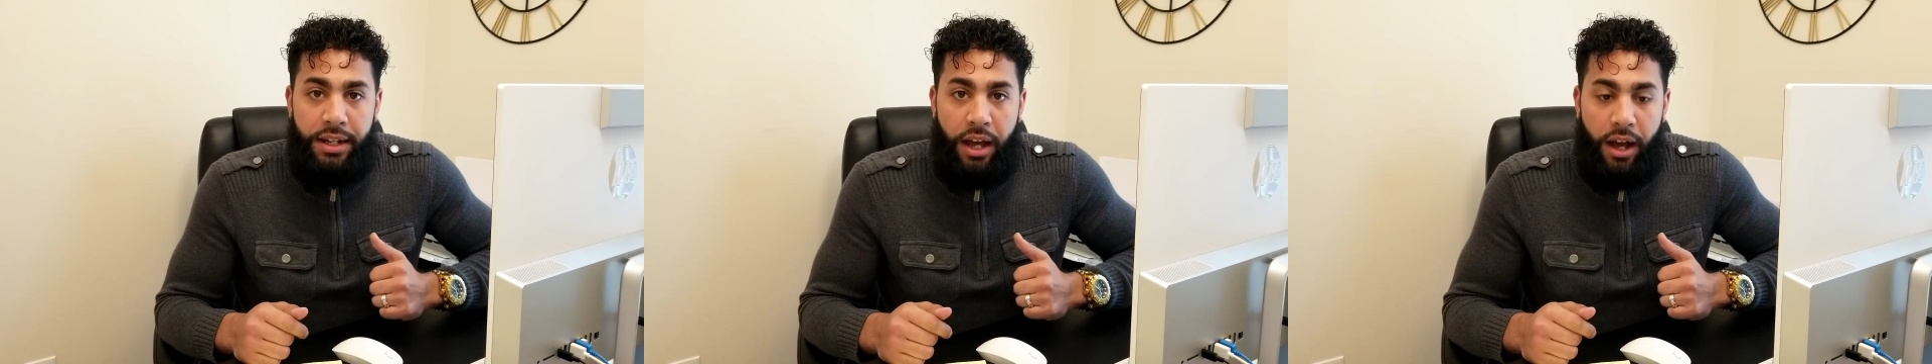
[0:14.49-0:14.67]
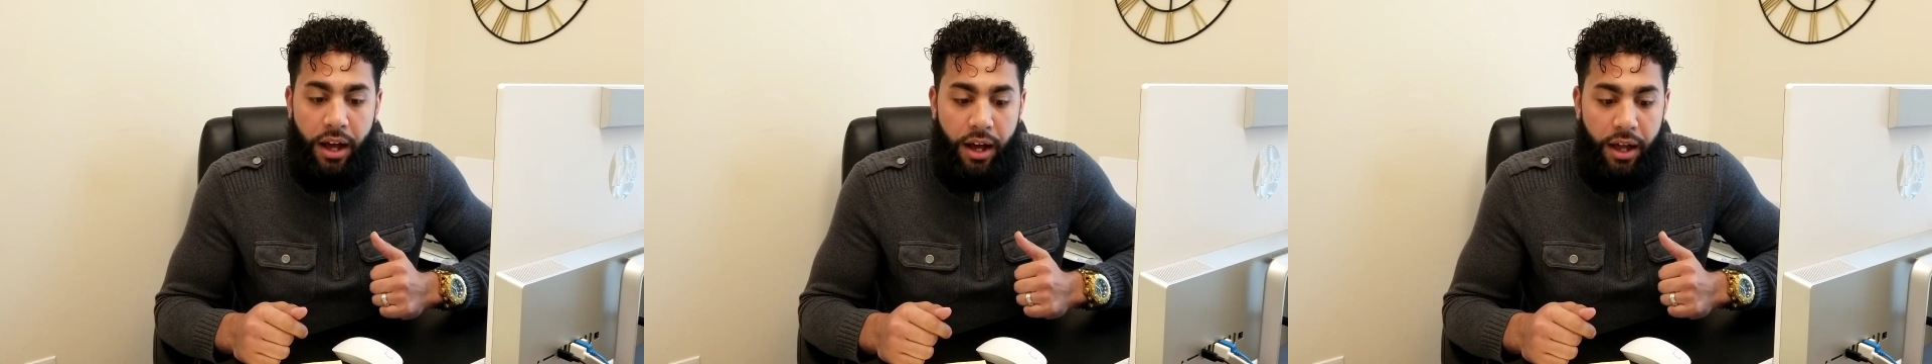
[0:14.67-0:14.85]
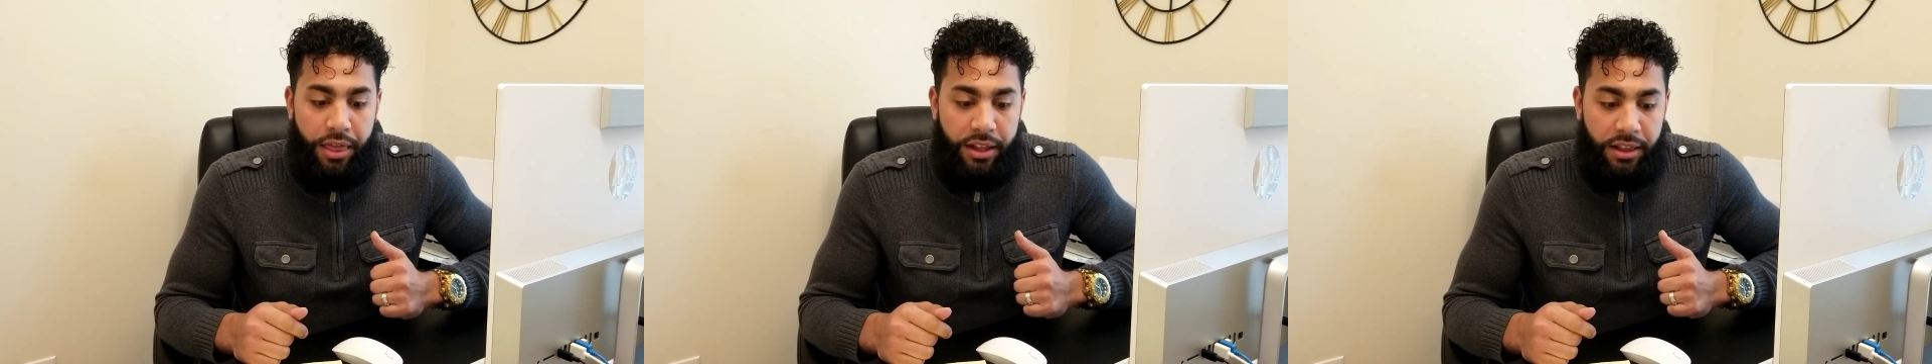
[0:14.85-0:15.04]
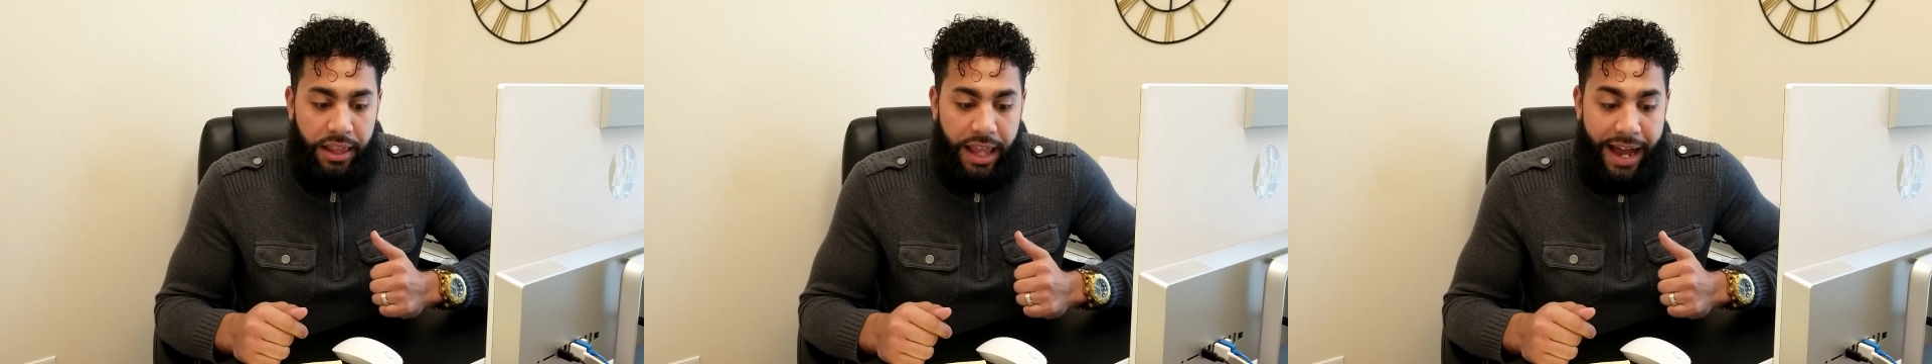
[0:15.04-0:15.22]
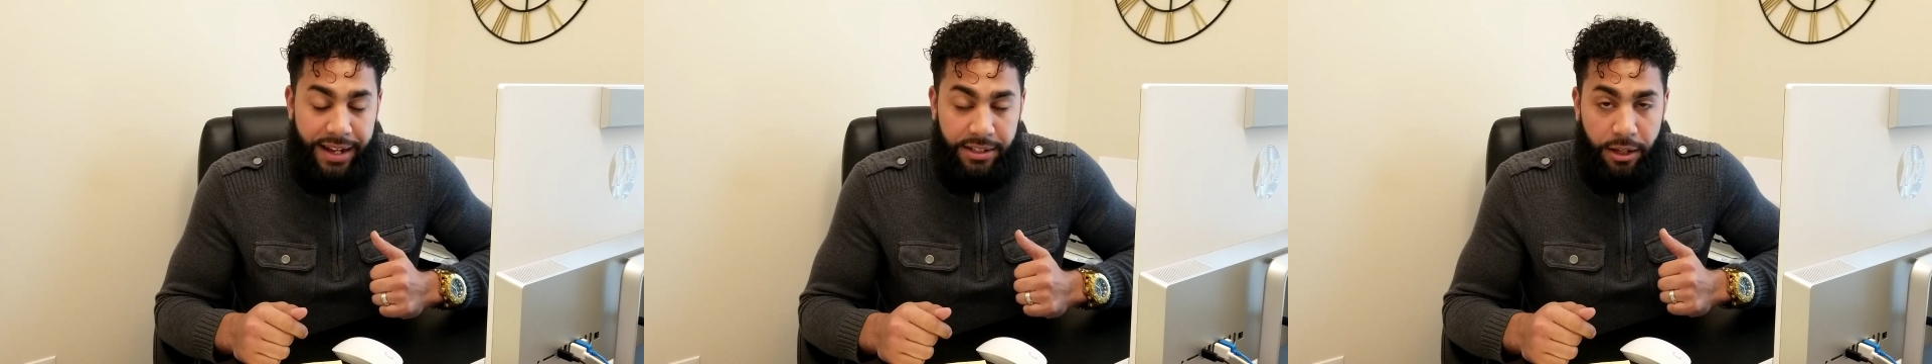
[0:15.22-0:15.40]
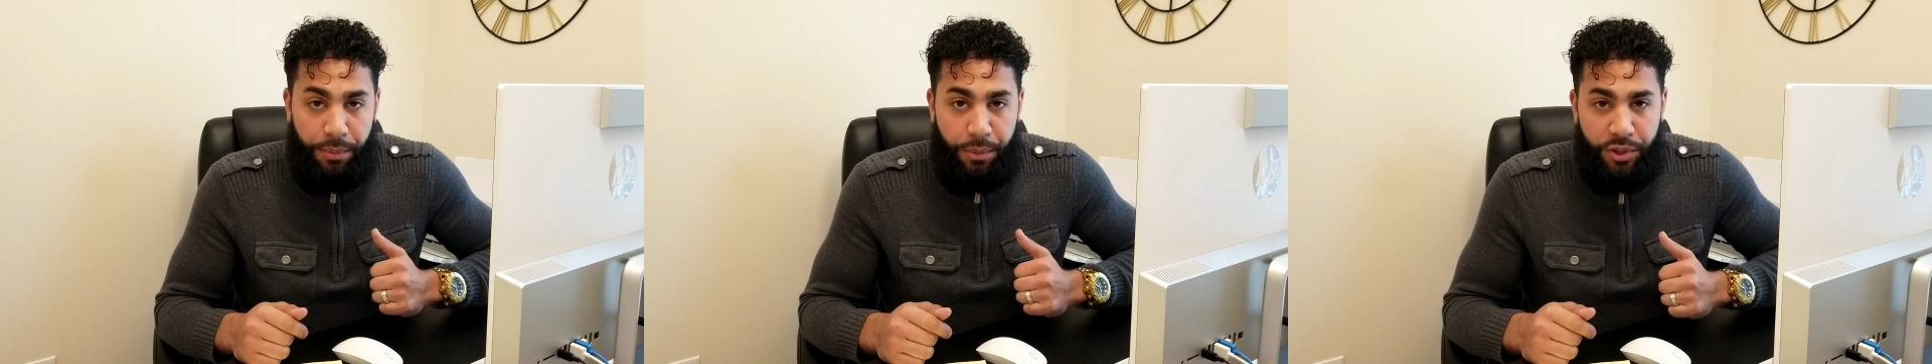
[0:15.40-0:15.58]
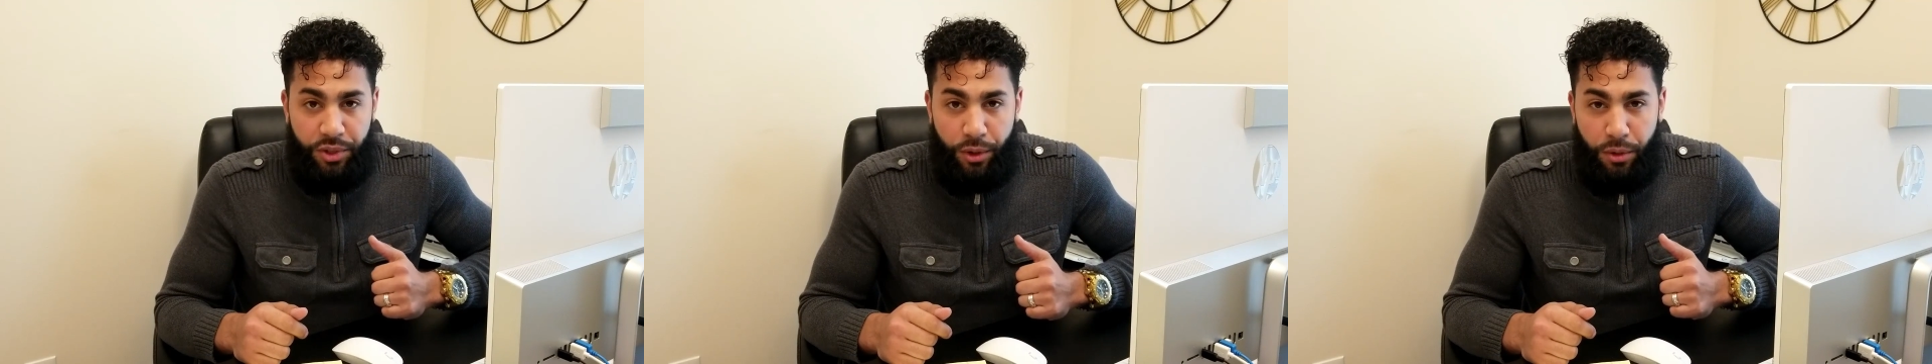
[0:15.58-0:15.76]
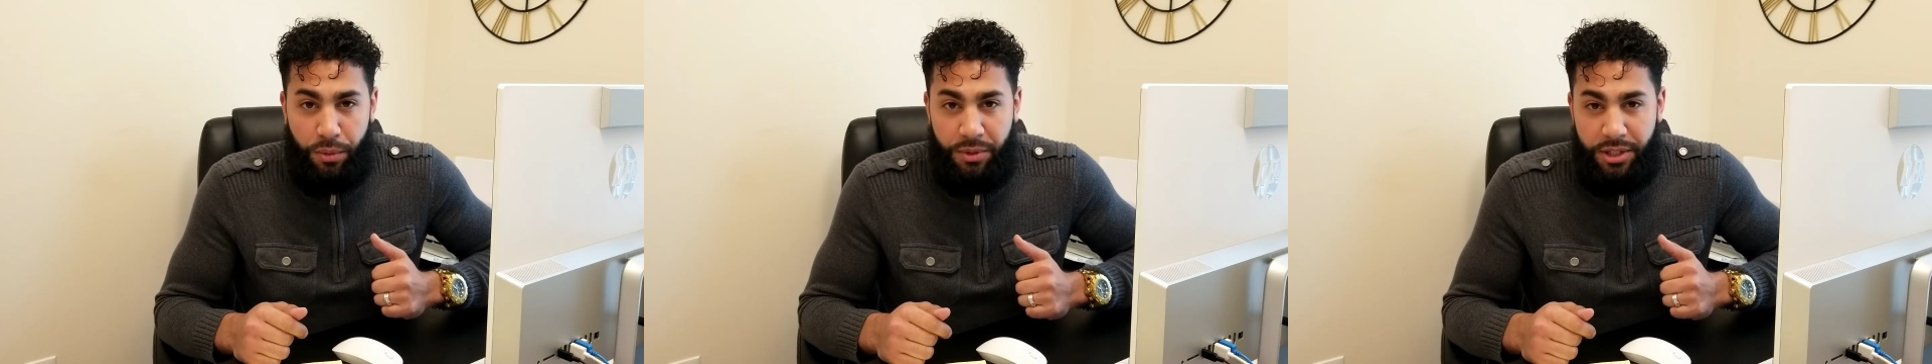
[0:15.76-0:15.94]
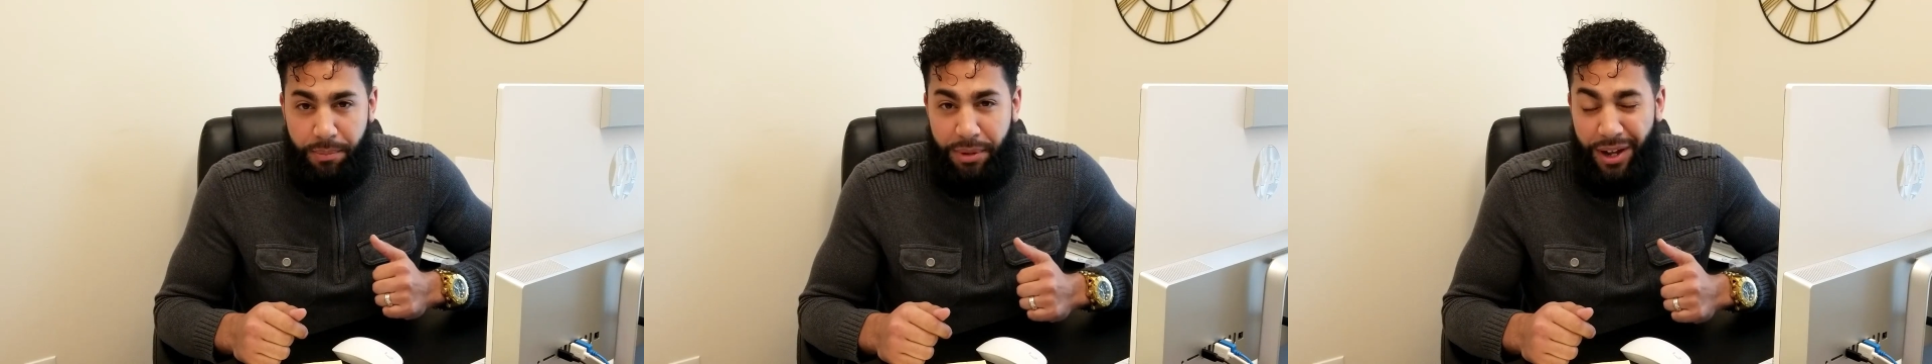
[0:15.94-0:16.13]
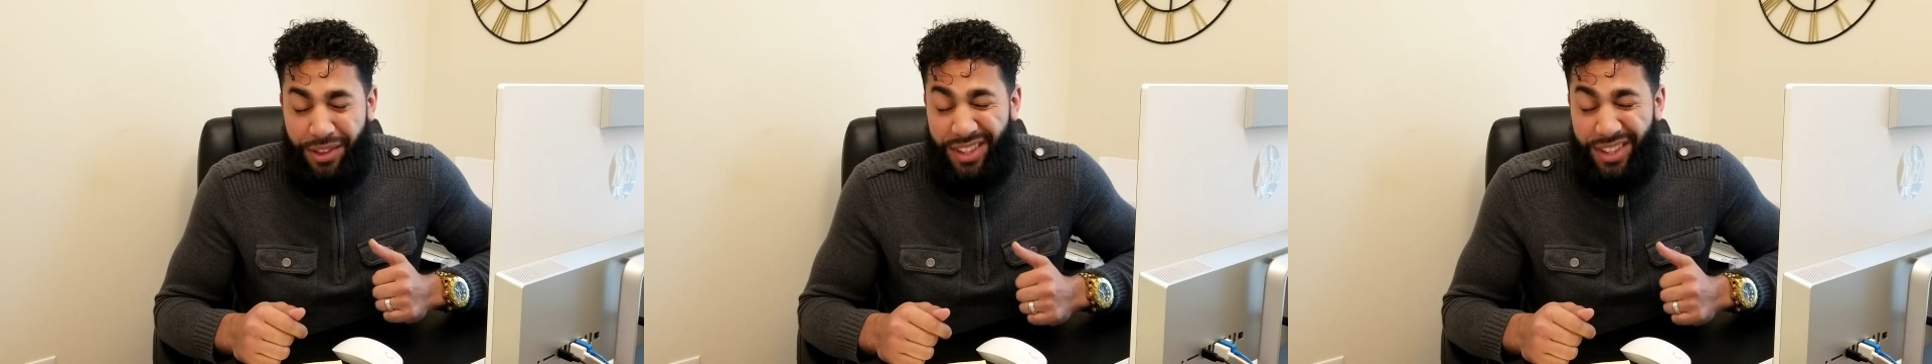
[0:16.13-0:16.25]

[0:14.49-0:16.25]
The last episode was about